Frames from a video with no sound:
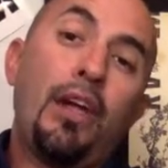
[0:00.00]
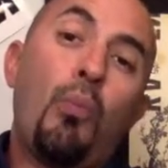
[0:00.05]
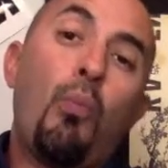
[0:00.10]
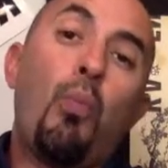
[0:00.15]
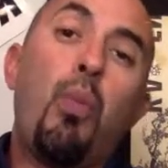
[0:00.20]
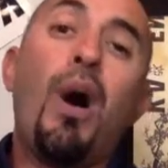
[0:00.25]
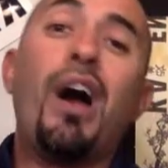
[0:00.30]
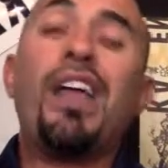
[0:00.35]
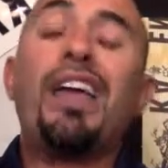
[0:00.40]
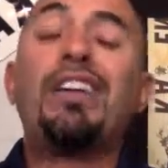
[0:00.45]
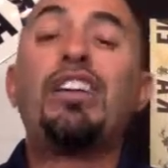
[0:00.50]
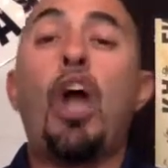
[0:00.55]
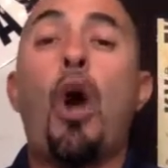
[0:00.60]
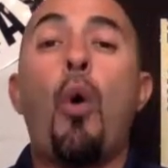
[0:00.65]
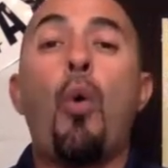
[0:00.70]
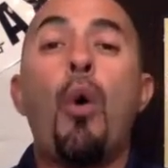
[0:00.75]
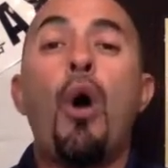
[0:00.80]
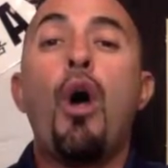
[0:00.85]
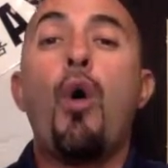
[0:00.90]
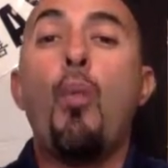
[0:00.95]
What
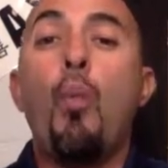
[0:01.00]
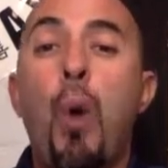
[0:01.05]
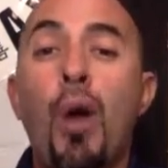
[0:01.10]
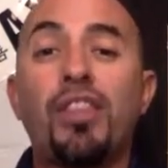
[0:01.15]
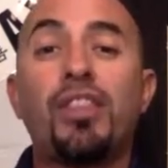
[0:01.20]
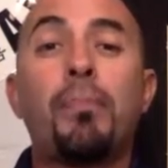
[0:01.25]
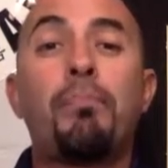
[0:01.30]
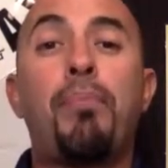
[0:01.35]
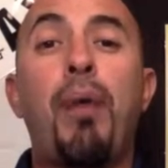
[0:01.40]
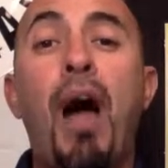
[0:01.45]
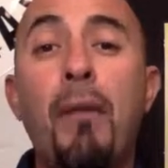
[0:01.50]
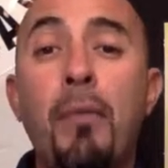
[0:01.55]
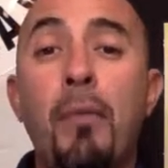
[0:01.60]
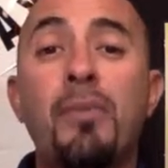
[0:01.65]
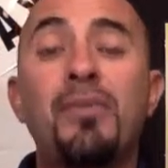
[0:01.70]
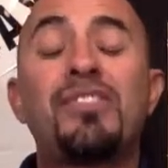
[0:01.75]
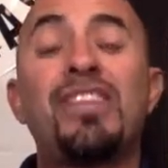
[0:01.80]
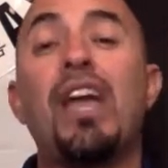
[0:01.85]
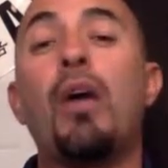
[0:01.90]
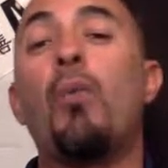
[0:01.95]
yo? What the prophet
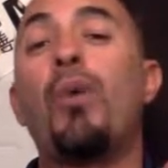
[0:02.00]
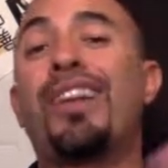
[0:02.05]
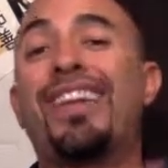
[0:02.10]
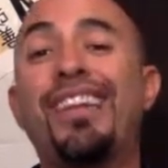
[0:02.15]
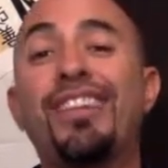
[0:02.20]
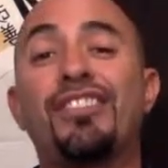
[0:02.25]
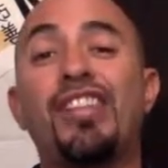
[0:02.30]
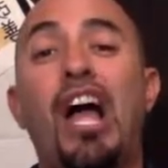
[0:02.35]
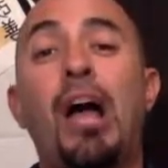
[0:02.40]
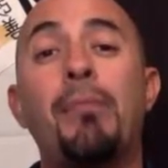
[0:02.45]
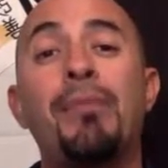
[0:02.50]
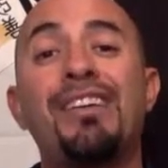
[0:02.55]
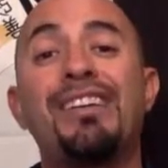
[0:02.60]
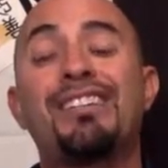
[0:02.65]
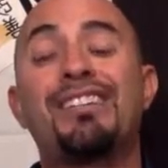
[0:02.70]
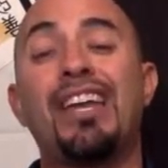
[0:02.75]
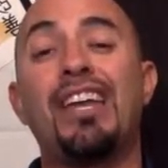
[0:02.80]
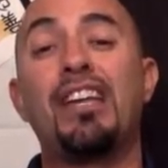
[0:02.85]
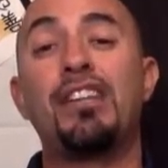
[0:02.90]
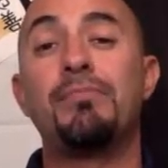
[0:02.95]
was saying, what King Solomon
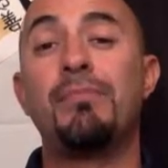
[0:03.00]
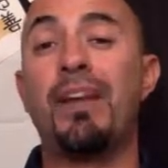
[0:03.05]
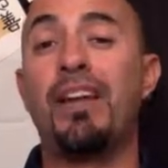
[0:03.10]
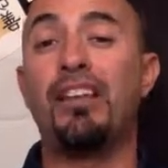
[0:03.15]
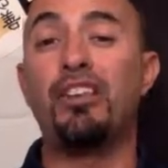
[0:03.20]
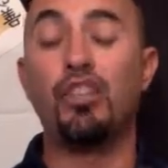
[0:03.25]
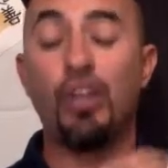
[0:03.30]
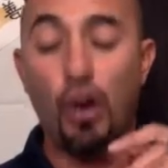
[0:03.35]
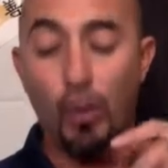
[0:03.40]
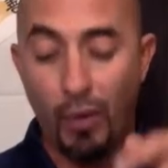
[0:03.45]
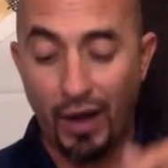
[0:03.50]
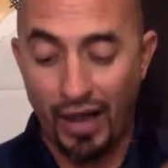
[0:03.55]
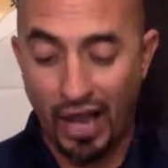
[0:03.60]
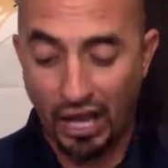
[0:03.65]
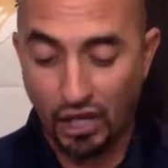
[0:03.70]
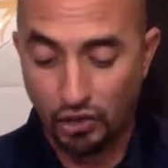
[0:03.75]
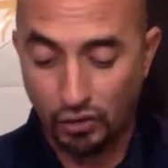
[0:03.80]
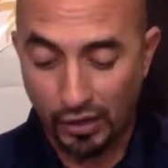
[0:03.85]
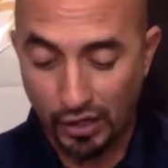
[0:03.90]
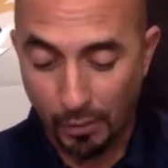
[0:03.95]
is saying is, man, you know what?
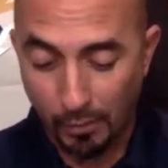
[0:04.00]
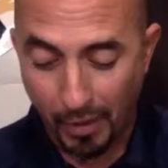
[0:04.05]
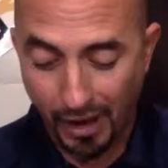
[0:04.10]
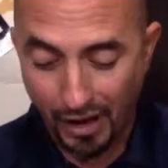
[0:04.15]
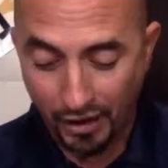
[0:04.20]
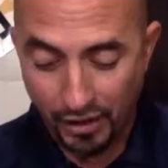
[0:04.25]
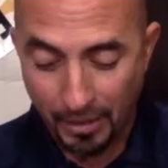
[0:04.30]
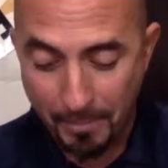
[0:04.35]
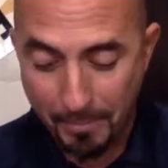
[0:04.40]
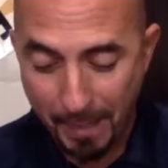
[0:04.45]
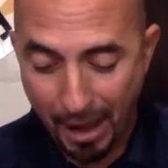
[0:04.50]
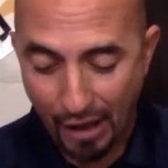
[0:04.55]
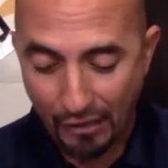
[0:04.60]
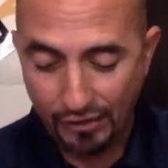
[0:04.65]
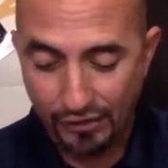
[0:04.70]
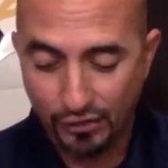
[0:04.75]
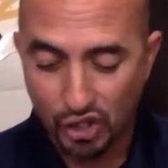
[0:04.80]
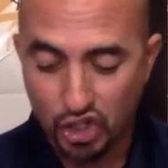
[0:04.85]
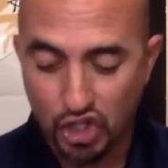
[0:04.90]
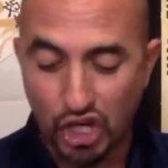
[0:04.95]
Hey, straight up right here, the
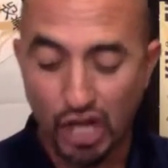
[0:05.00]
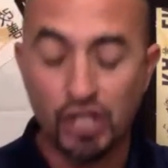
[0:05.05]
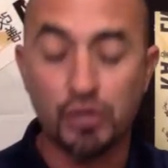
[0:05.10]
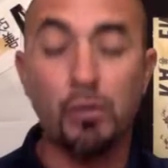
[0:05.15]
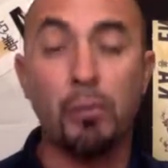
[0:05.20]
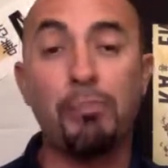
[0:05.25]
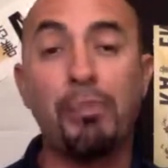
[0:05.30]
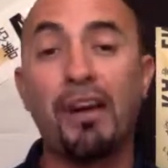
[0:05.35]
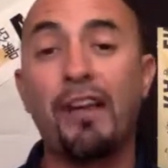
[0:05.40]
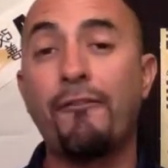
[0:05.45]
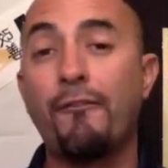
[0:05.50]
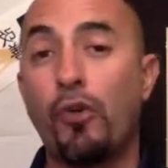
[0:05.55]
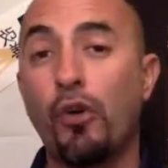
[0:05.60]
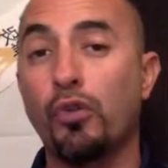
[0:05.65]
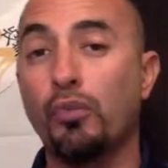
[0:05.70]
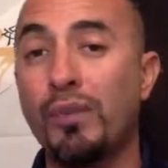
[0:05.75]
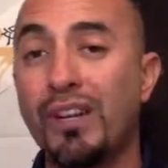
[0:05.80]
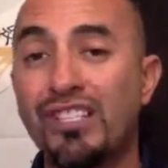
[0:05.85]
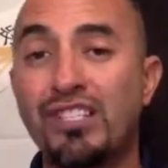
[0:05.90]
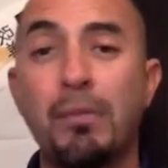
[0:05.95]
mouth of the just will bring
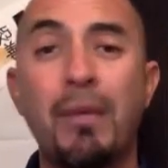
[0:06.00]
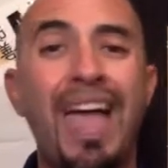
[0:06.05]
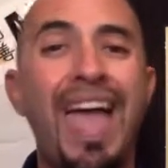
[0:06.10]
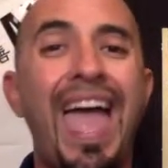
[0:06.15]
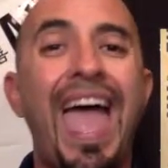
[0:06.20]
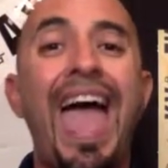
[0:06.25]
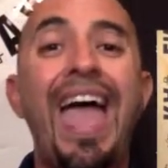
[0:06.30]
forth wisdom.